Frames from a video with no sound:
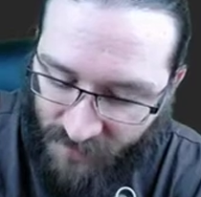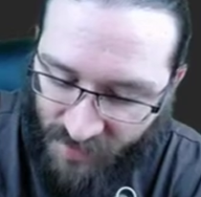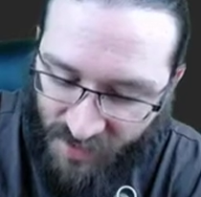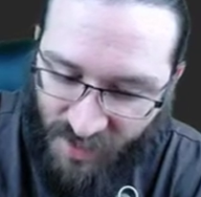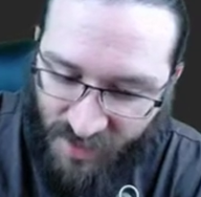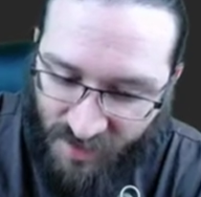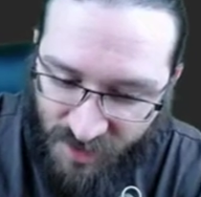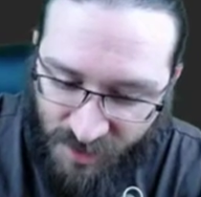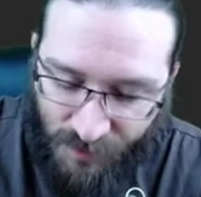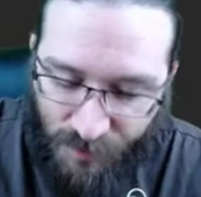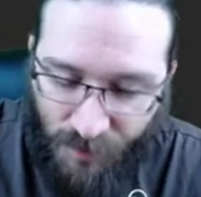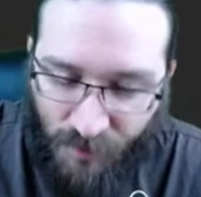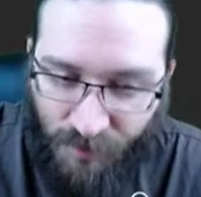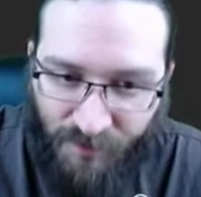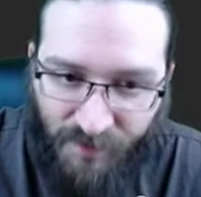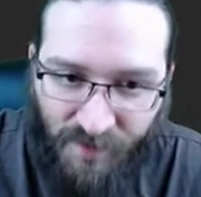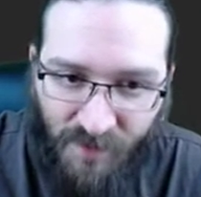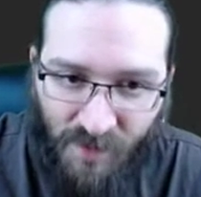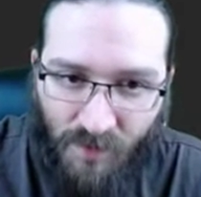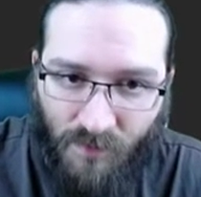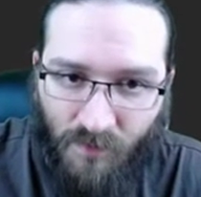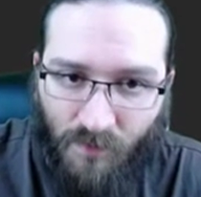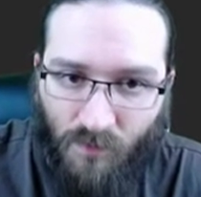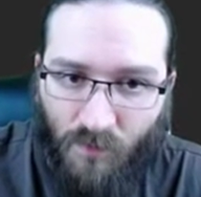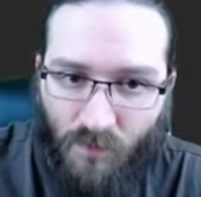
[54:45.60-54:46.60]
attribute
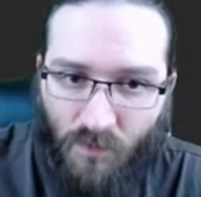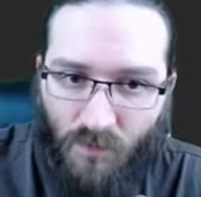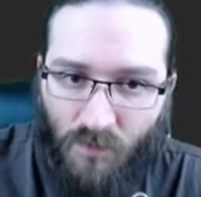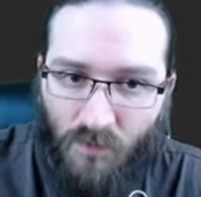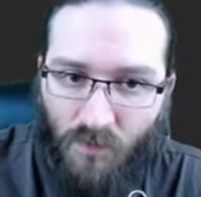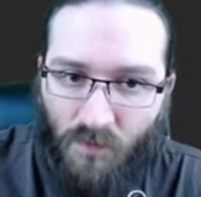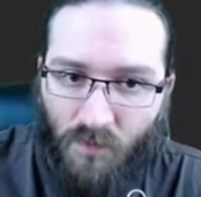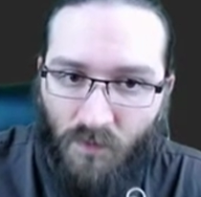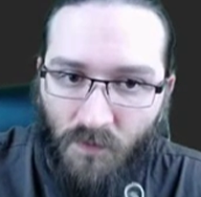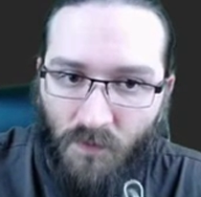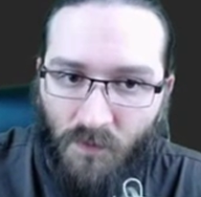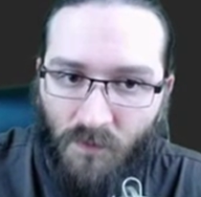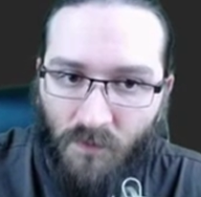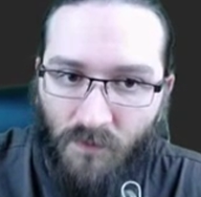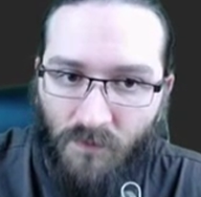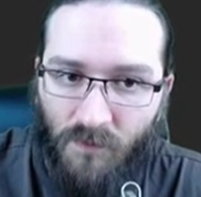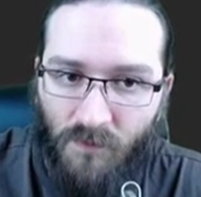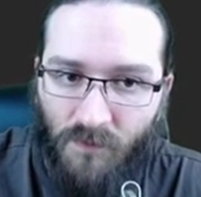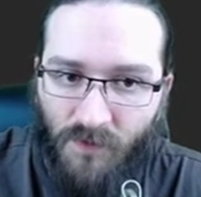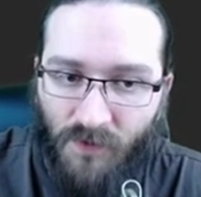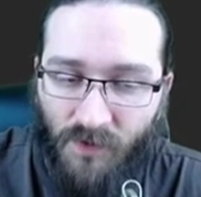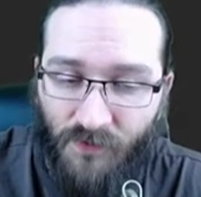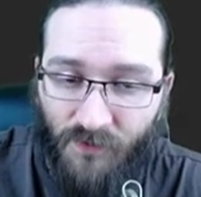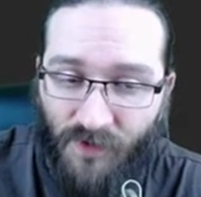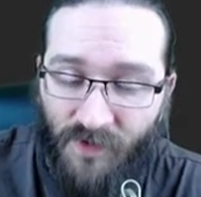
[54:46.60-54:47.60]
bit,
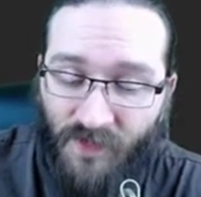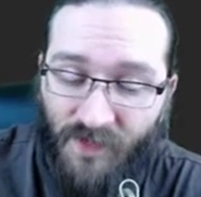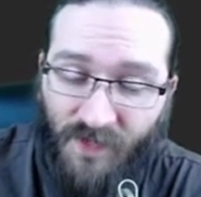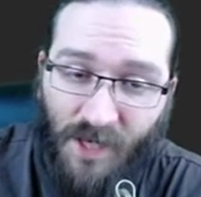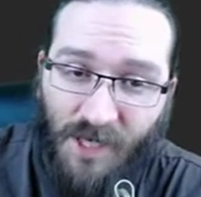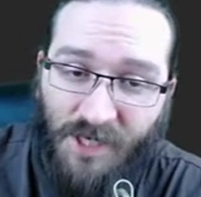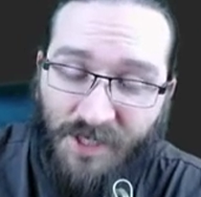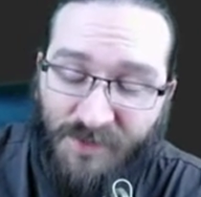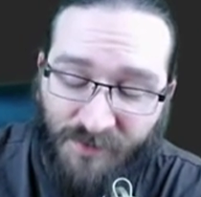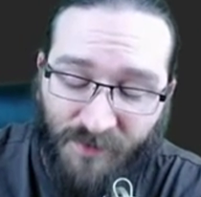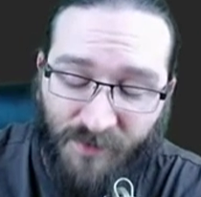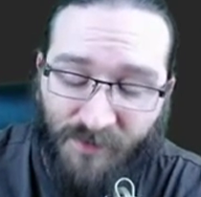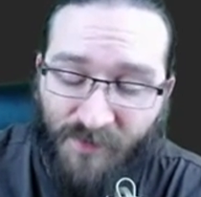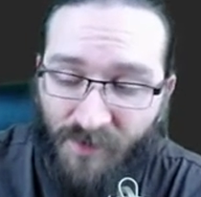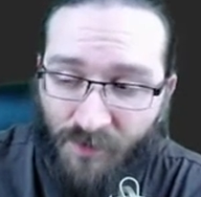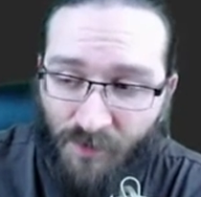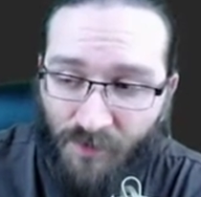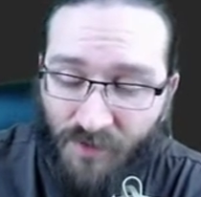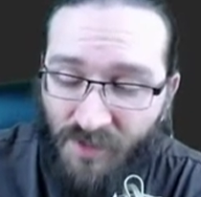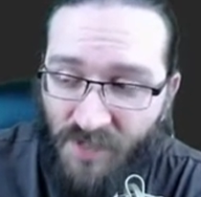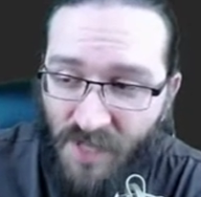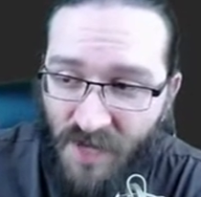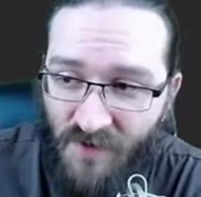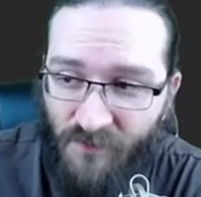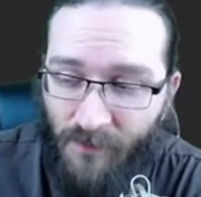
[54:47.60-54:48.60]
the ready attribute bit will
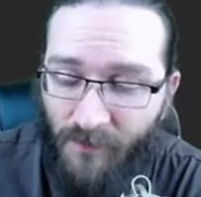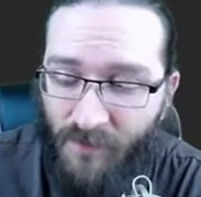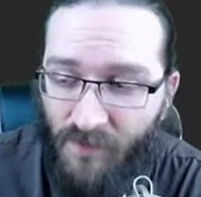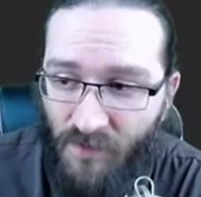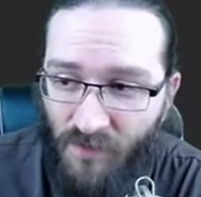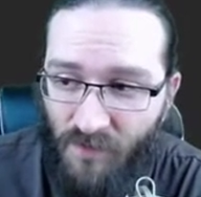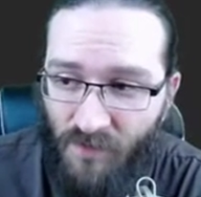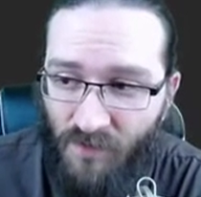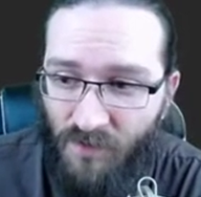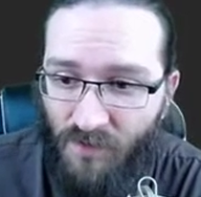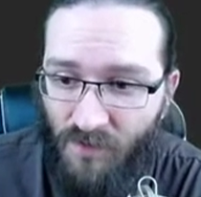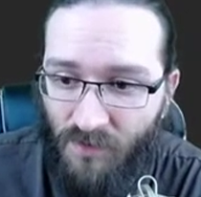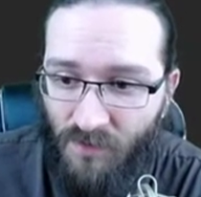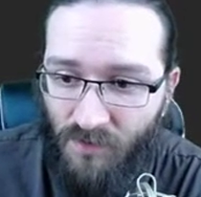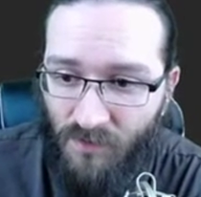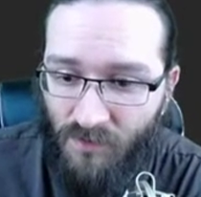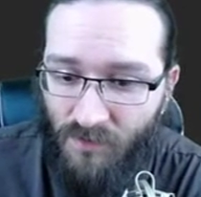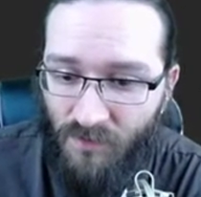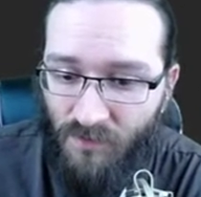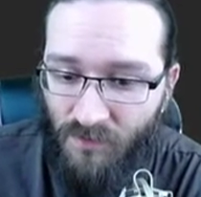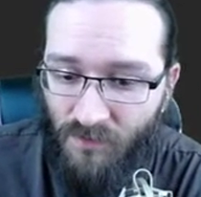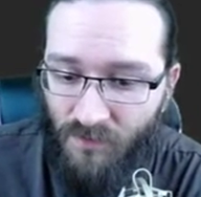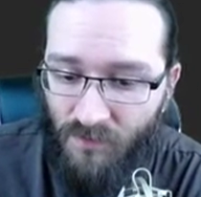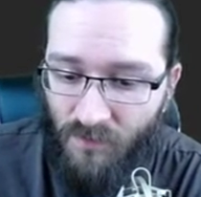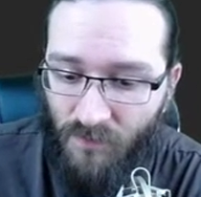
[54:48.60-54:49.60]
never be
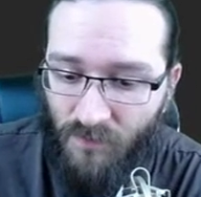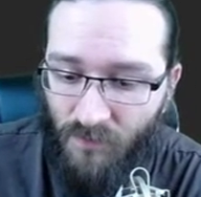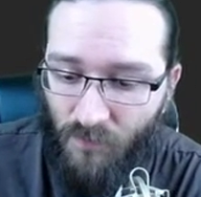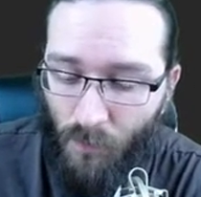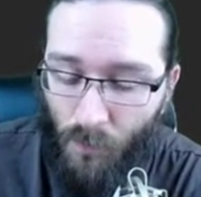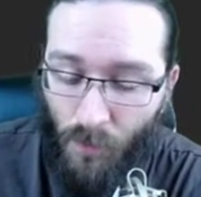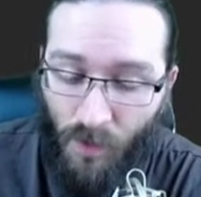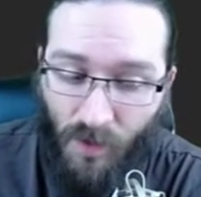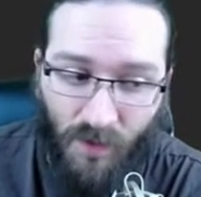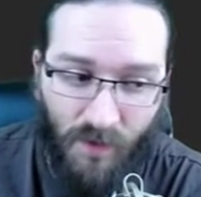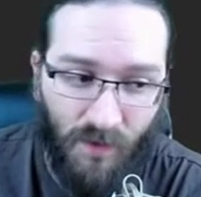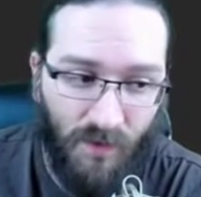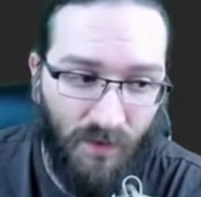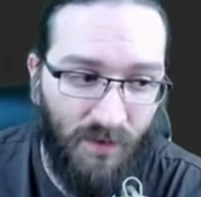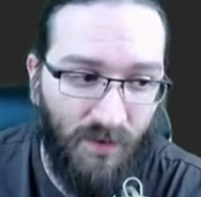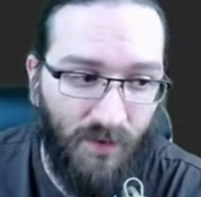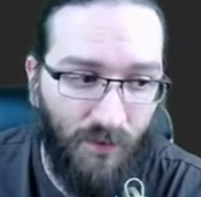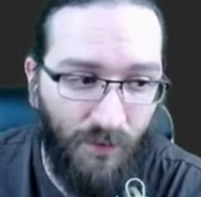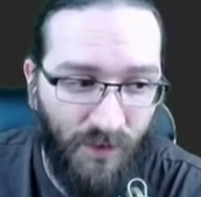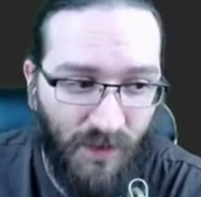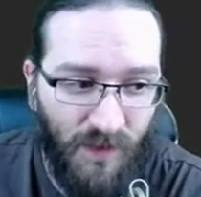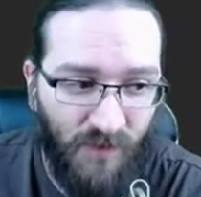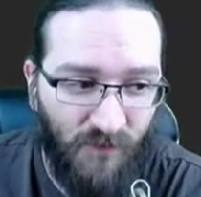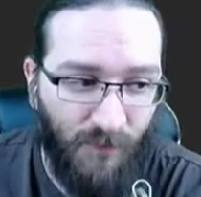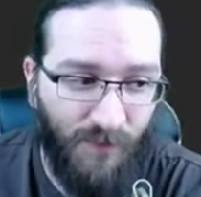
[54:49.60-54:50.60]
1. It
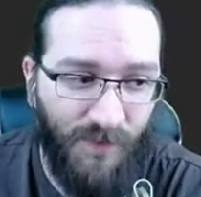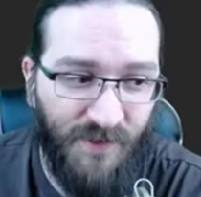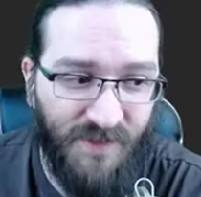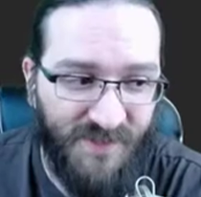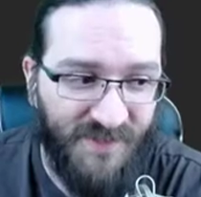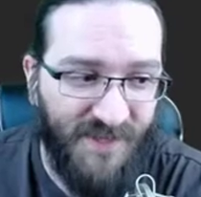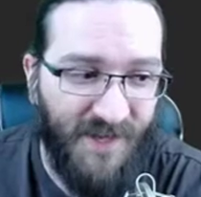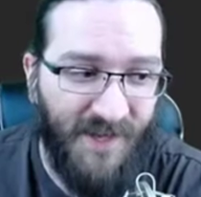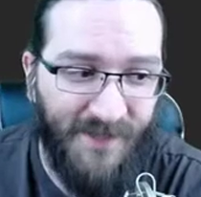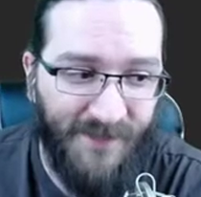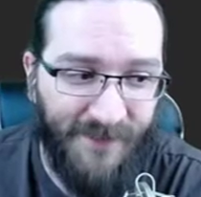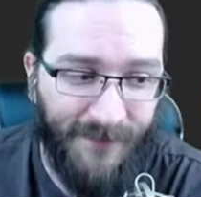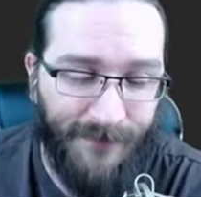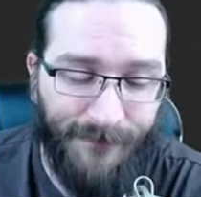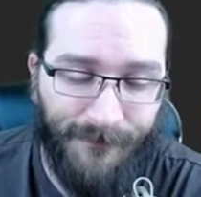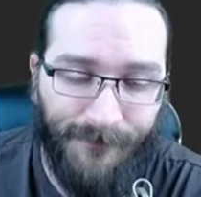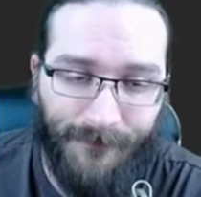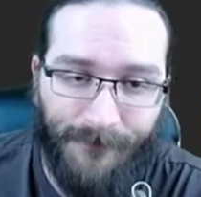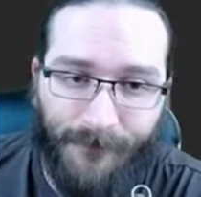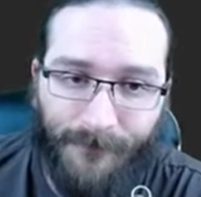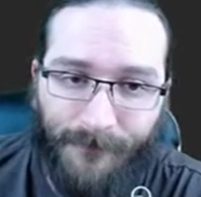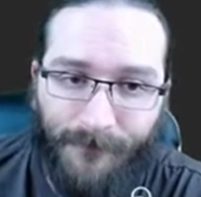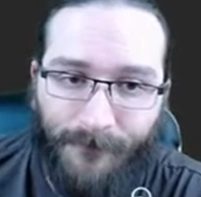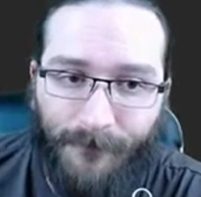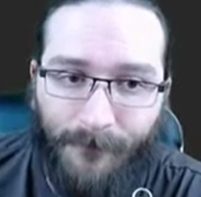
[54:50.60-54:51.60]
will never be set.
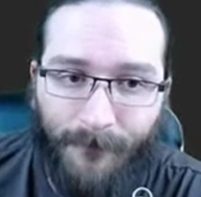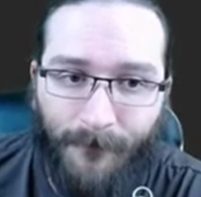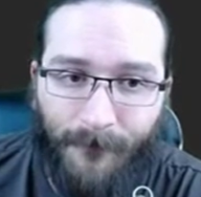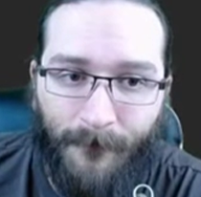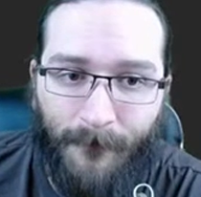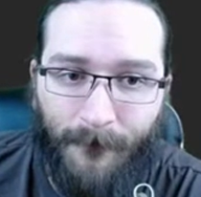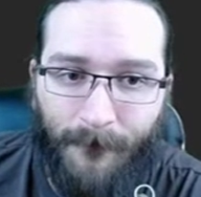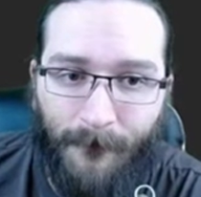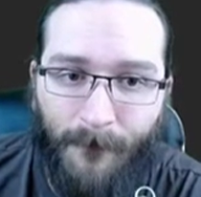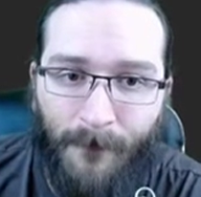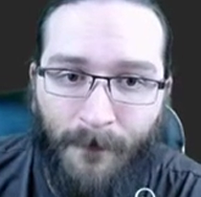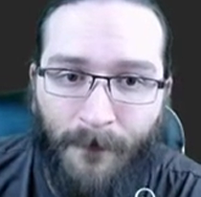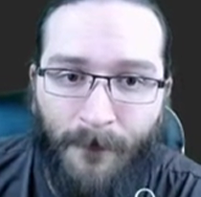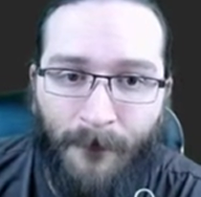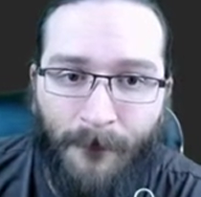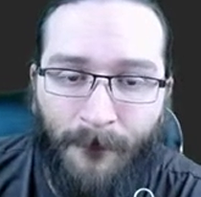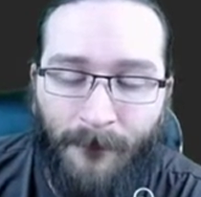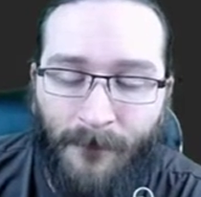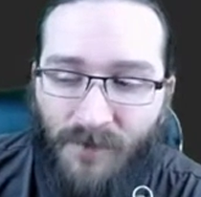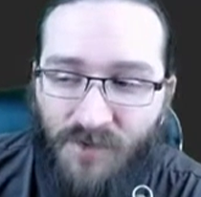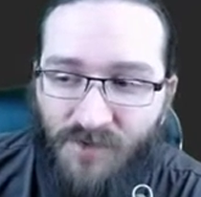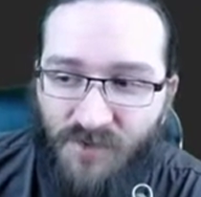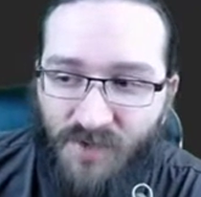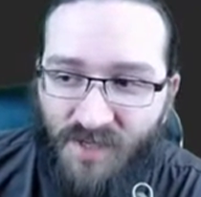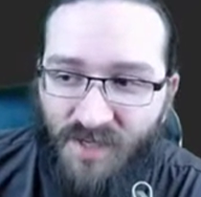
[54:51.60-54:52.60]

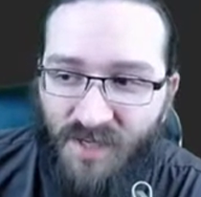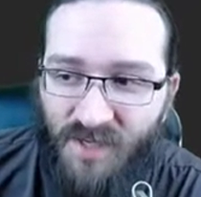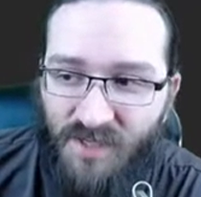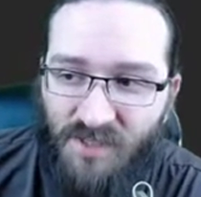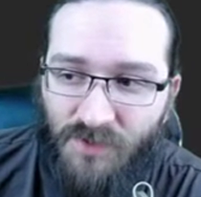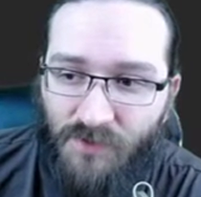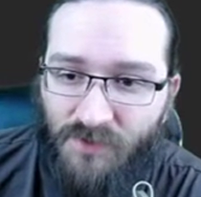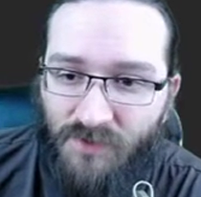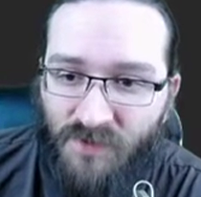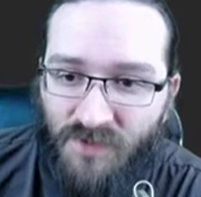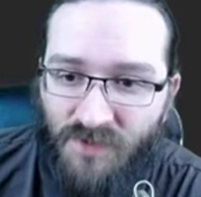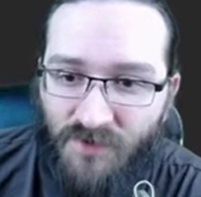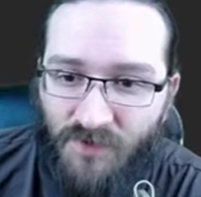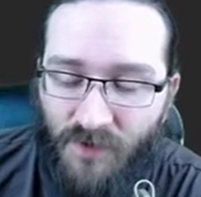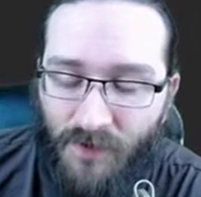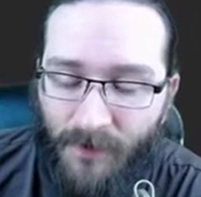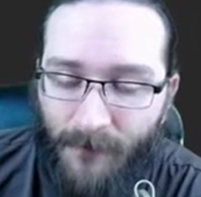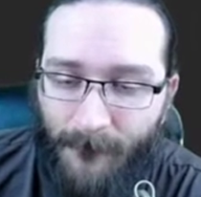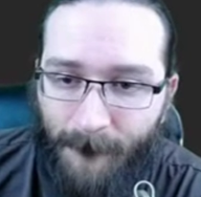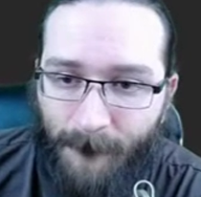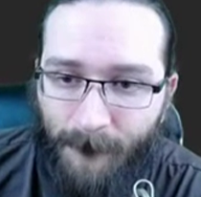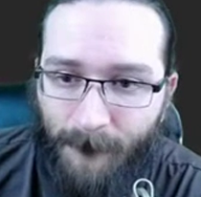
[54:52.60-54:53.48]
So I can't do it this way.